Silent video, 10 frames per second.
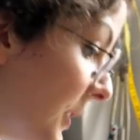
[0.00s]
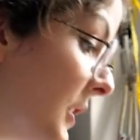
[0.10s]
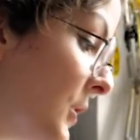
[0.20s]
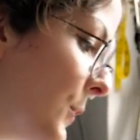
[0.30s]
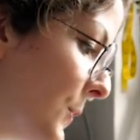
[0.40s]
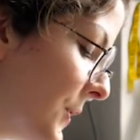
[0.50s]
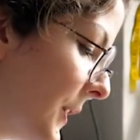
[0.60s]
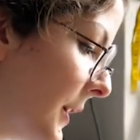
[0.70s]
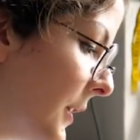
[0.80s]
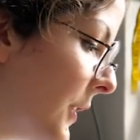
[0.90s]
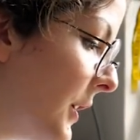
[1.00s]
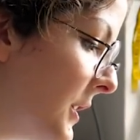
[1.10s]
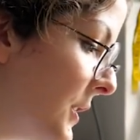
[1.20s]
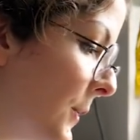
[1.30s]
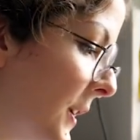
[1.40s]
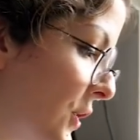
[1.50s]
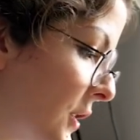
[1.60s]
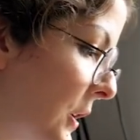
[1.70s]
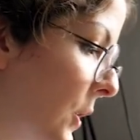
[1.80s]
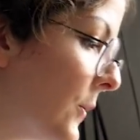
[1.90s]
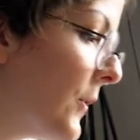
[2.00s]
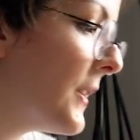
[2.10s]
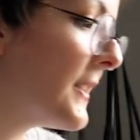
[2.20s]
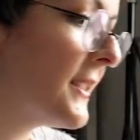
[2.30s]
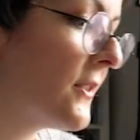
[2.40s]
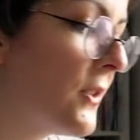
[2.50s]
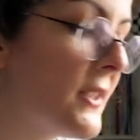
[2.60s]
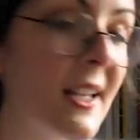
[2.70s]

32, sorry, 32 inches long for this for